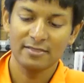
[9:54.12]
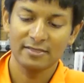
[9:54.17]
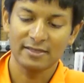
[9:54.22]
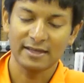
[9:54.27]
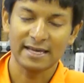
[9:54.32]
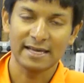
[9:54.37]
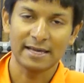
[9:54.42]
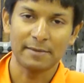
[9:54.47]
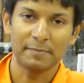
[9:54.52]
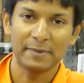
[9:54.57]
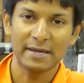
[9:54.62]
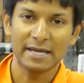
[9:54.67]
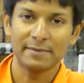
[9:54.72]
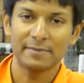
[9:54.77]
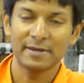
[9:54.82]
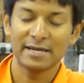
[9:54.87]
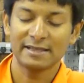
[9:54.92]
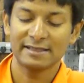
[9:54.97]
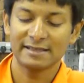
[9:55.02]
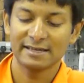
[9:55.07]
the
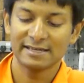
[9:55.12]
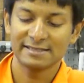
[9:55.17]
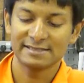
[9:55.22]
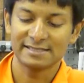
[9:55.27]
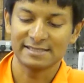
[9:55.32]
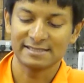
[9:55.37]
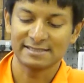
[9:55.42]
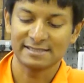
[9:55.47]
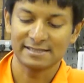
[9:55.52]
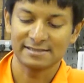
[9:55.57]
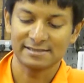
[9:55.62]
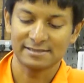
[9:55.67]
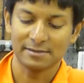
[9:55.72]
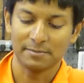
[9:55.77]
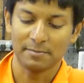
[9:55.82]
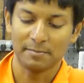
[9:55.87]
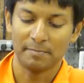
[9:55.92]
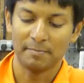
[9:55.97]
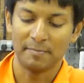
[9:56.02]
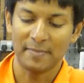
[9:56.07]
BB30
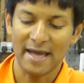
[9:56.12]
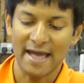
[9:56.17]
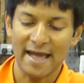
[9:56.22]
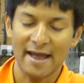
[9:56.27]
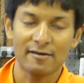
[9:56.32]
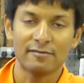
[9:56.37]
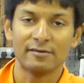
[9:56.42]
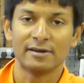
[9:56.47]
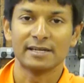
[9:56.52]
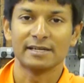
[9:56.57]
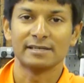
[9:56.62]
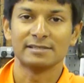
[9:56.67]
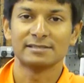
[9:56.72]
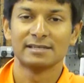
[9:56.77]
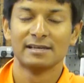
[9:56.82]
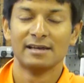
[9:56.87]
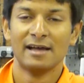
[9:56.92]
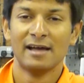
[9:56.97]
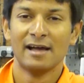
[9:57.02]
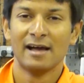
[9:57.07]
system
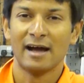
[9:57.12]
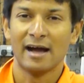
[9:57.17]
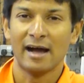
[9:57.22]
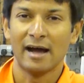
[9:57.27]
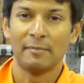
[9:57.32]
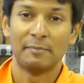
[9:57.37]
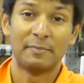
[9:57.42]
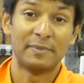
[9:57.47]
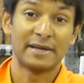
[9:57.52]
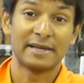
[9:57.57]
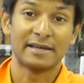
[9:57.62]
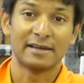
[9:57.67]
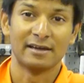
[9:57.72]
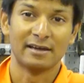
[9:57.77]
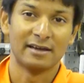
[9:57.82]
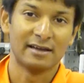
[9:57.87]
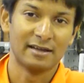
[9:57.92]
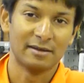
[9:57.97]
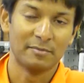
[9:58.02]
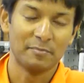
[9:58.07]
bearings are
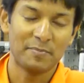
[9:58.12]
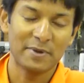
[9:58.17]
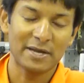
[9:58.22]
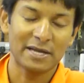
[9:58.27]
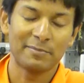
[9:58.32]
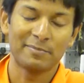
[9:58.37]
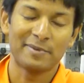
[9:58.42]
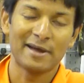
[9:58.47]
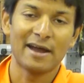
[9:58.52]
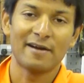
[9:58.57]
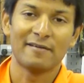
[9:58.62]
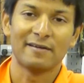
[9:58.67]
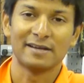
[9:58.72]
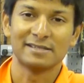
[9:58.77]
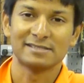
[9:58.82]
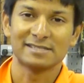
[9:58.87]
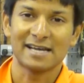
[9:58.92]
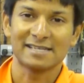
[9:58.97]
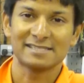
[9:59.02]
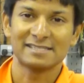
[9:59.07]
bigger, and bigger
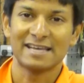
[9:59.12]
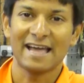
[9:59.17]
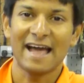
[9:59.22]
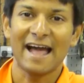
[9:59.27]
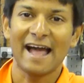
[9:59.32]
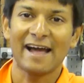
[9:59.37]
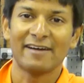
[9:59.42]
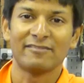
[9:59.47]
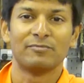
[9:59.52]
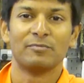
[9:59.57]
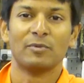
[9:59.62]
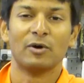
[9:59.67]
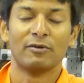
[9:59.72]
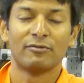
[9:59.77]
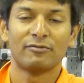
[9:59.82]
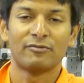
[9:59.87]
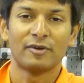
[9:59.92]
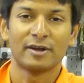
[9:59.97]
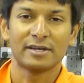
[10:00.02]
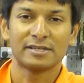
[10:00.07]
bearings actually have
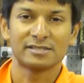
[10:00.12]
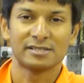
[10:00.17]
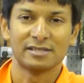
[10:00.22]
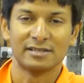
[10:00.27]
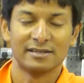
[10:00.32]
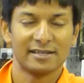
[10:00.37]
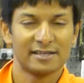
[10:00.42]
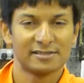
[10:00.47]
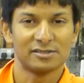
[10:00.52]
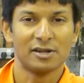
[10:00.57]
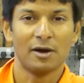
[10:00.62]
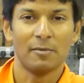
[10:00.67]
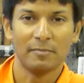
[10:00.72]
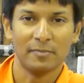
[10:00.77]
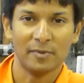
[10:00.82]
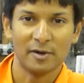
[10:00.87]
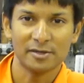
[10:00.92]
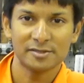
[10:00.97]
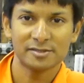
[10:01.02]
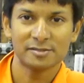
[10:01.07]
more friction. It's not
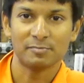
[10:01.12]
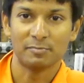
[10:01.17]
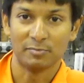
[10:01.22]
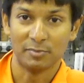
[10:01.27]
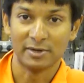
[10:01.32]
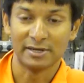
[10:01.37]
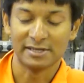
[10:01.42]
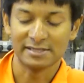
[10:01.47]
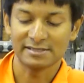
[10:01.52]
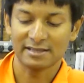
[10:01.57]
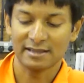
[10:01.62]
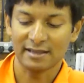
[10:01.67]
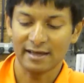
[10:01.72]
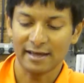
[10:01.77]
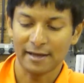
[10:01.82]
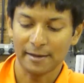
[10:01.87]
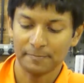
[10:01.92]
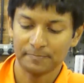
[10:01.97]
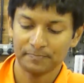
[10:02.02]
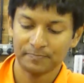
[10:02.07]
much, but it's
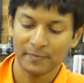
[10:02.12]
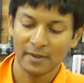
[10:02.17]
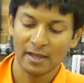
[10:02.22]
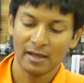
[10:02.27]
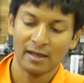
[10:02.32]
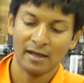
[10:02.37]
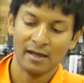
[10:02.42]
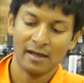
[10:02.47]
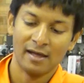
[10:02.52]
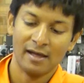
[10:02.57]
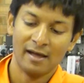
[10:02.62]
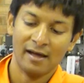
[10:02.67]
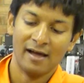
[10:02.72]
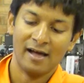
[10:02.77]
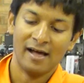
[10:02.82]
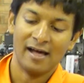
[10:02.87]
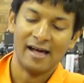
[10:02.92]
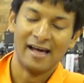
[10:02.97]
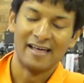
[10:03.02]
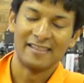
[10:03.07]
there.
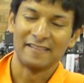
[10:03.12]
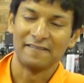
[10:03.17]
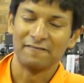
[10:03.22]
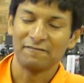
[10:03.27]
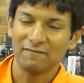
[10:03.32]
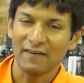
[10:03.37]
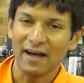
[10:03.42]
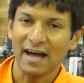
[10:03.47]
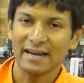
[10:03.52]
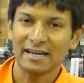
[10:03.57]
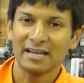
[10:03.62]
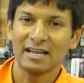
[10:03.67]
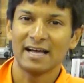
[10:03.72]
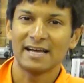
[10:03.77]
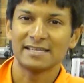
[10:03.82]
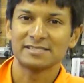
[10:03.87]
The final